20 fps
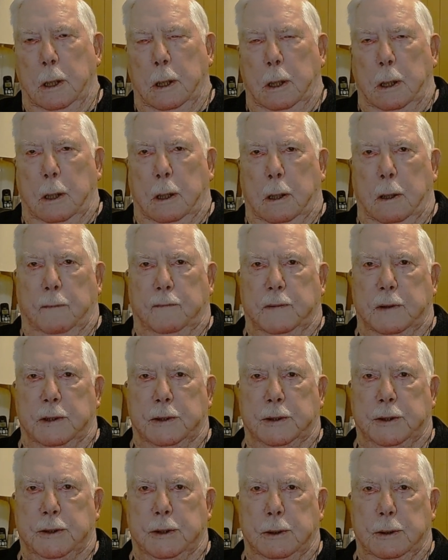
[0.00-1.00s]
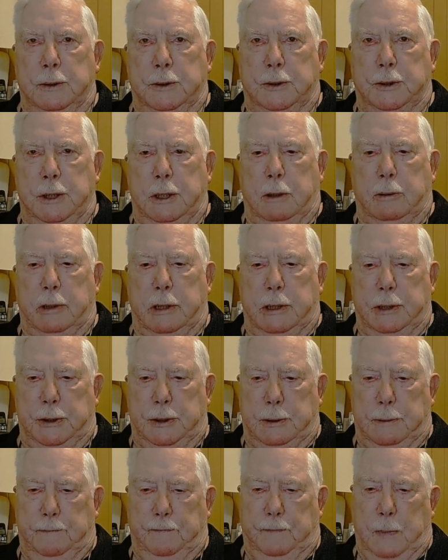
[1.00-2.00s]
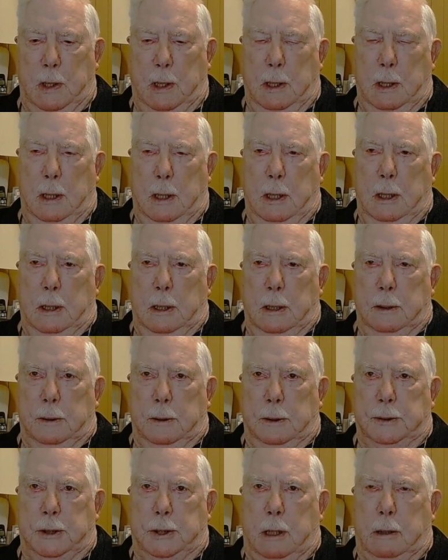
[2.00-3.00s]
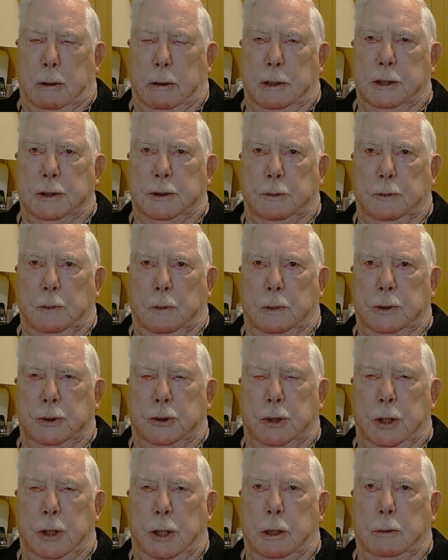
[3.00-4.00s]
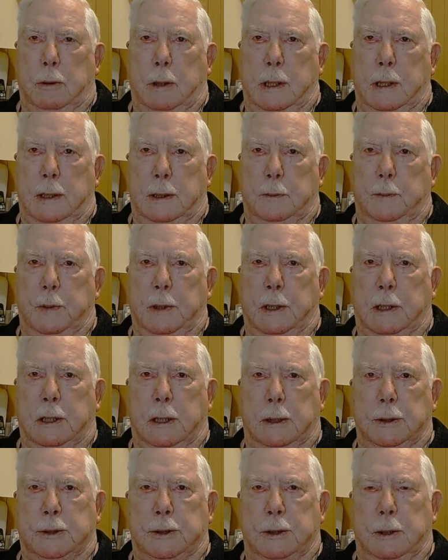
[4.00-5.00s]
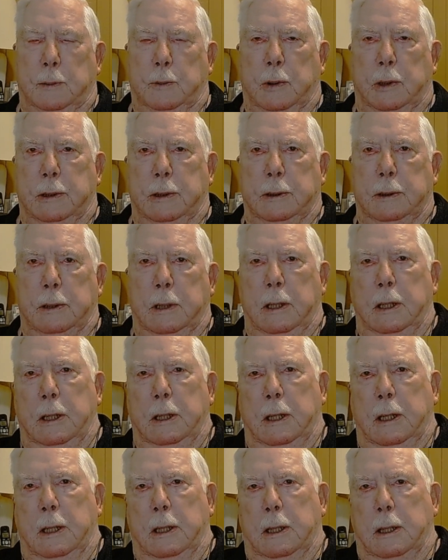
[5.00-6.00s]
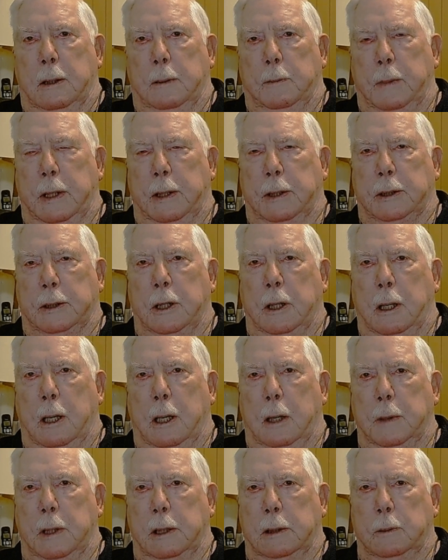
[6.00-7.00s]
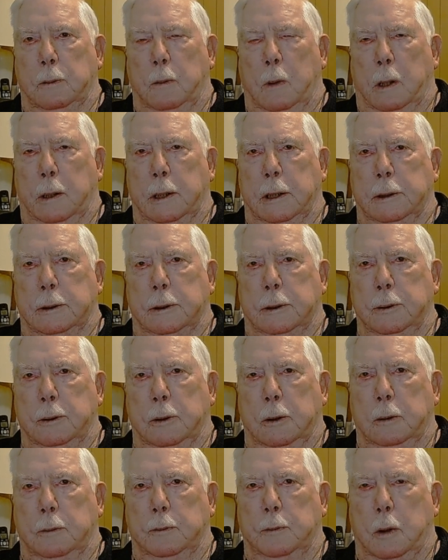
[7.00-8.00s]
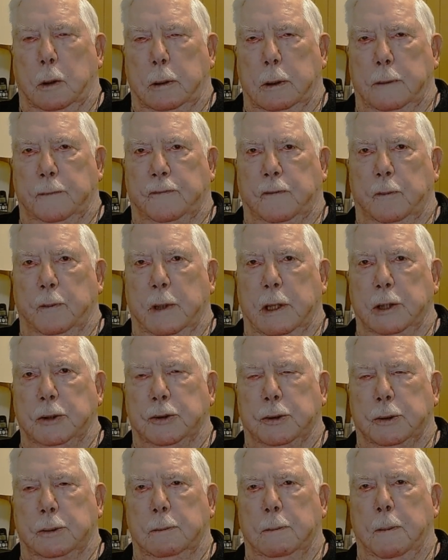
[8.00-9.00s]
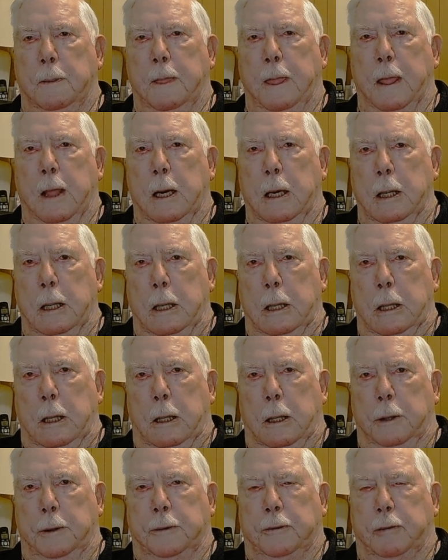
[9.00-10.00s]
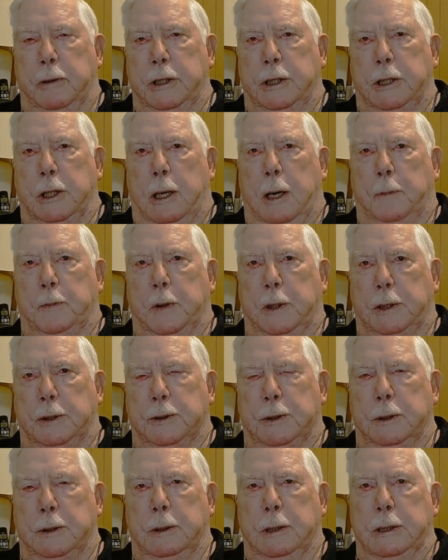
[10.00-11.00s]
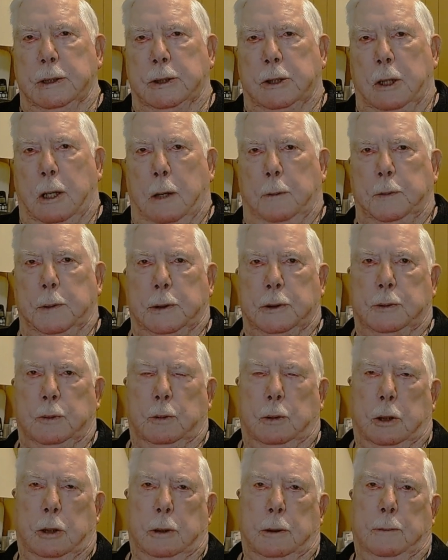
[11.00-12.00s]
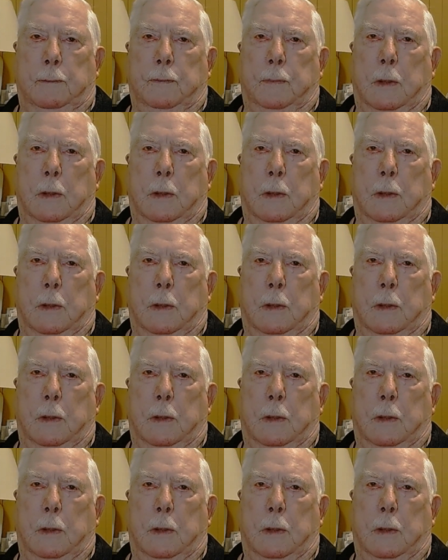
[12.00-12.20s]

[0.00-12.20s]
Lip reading: of this series. The series was generated because someone made a comment wanting to know more information on 3 topics, and these topics were